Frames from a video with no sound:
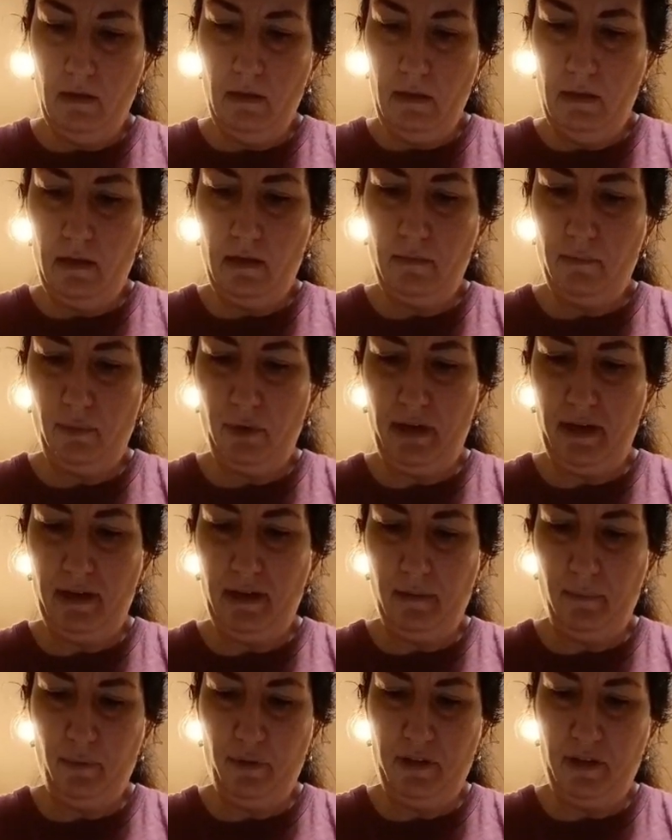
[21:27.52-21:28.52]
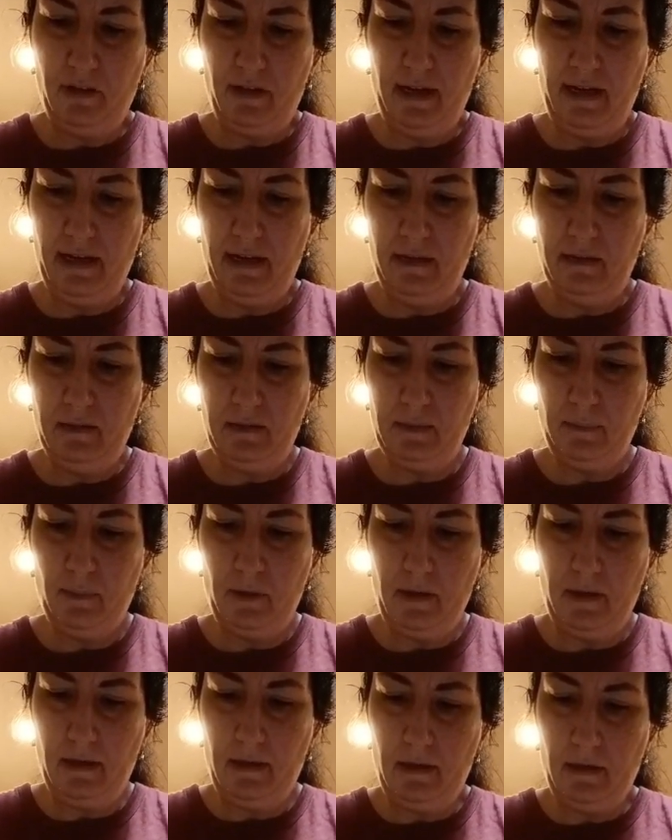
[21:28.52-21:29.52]
You can break it up with your hands,
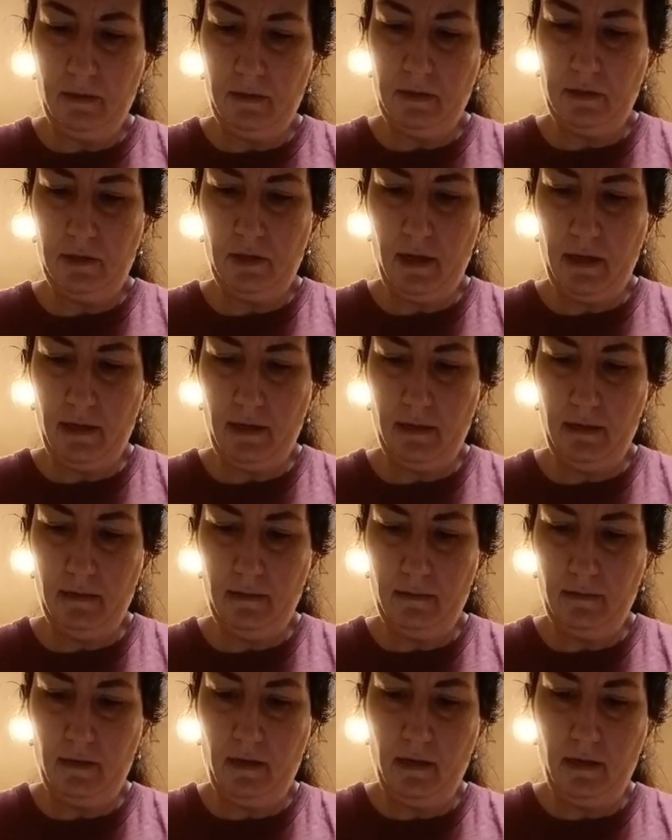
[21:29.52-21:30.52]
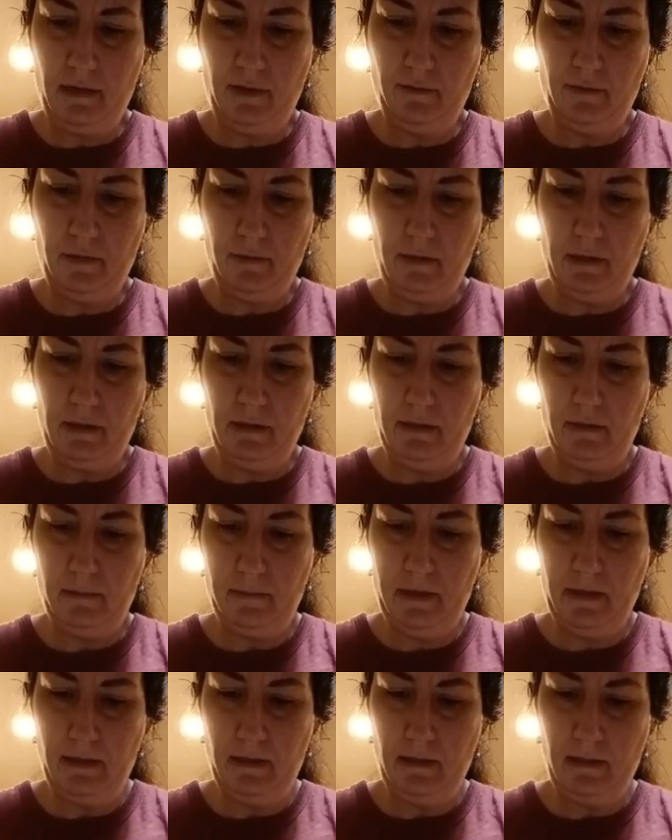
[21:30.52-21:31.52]
but I'll just try to cut through it a little
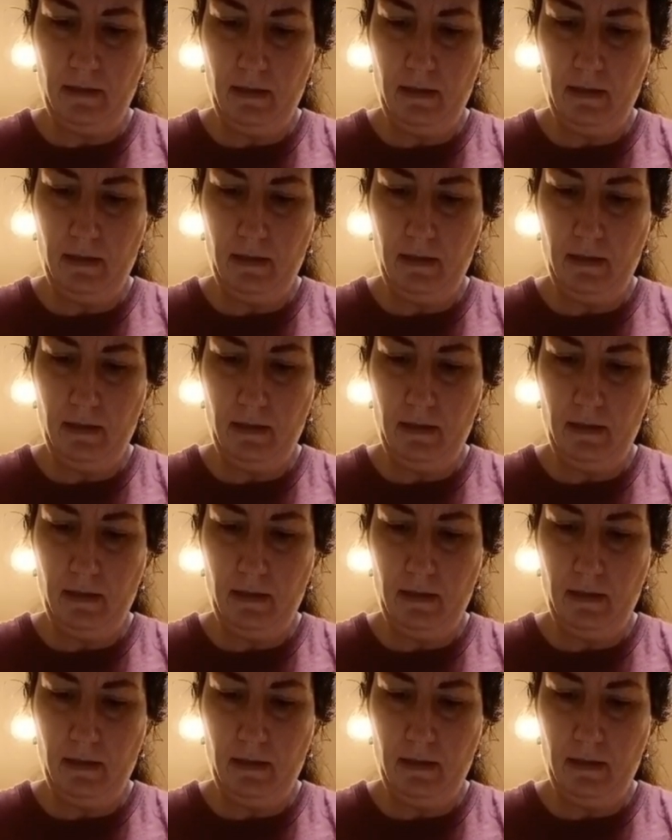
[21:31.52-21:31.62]
bit.